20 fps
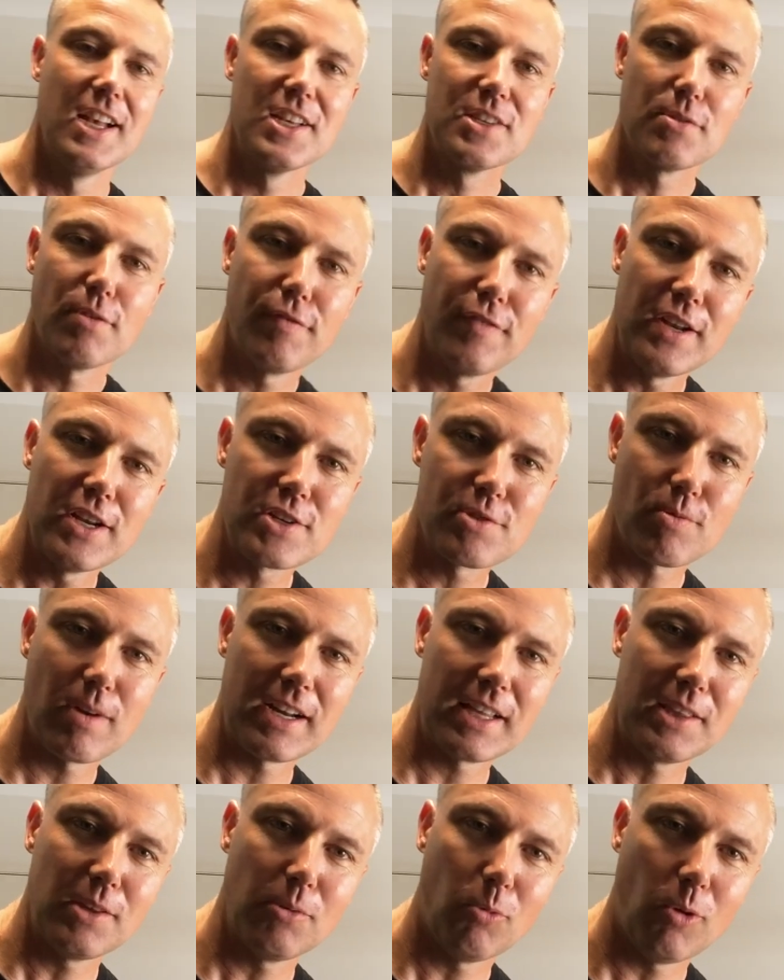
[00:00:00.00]
So we finished
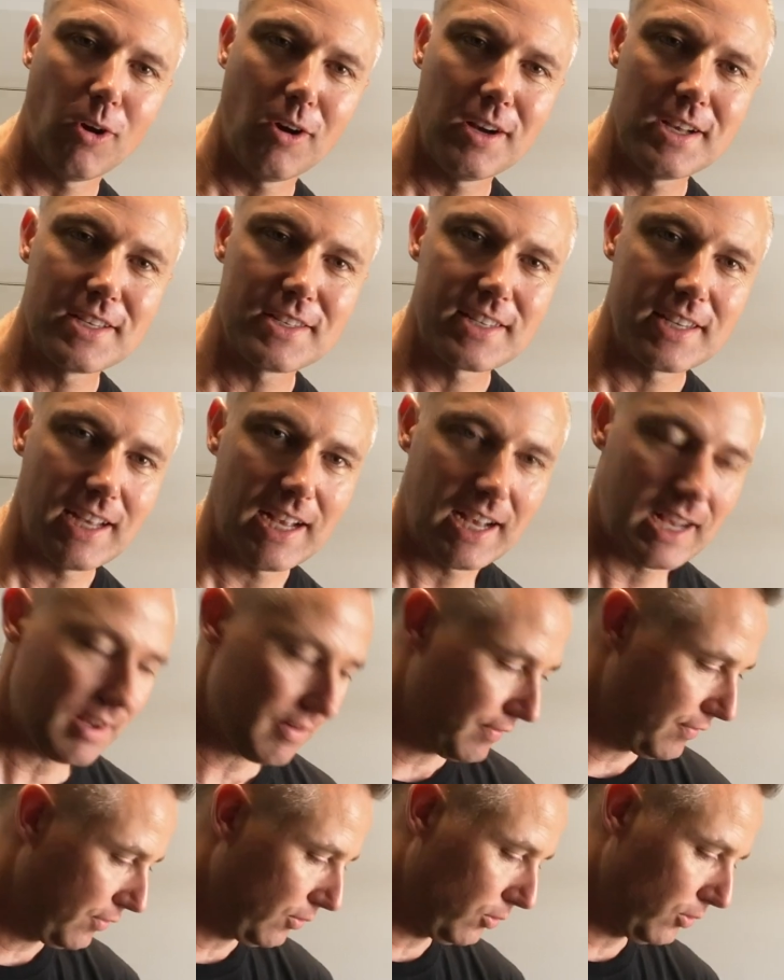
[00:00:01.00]
running the wires
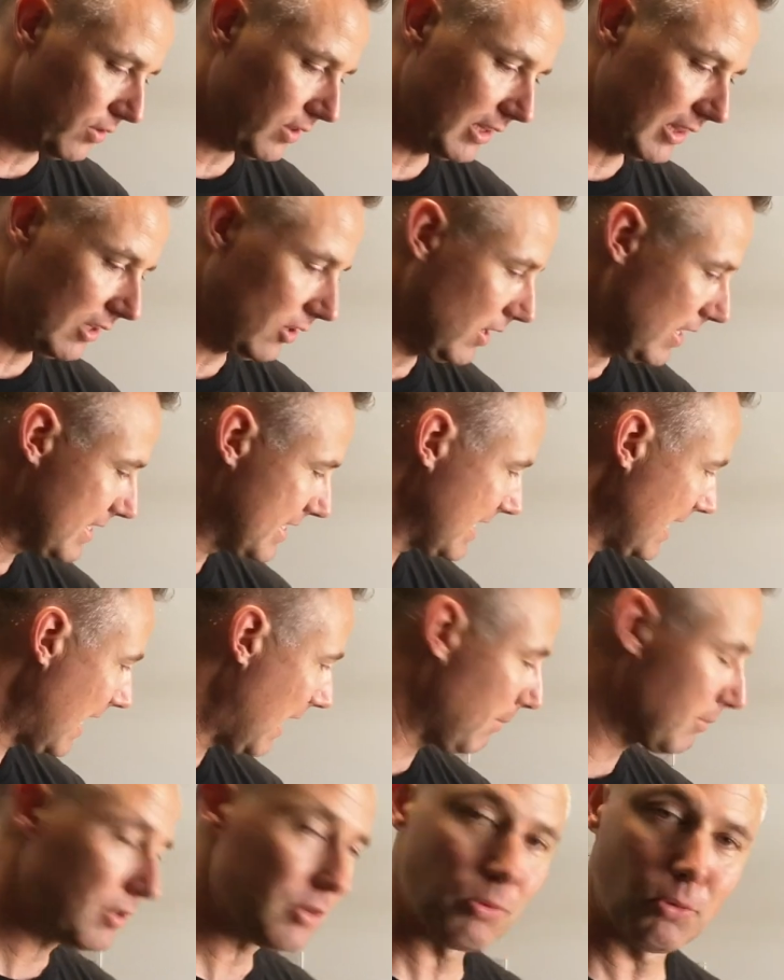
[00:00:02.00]
for the lights
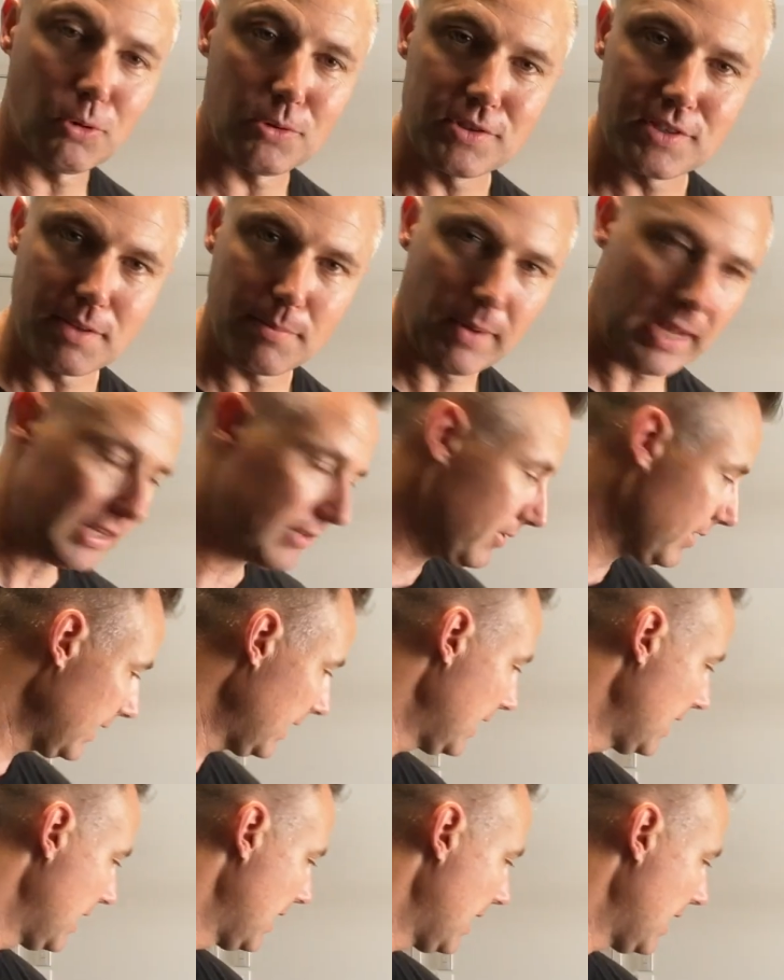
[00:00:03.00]
up towards the battery.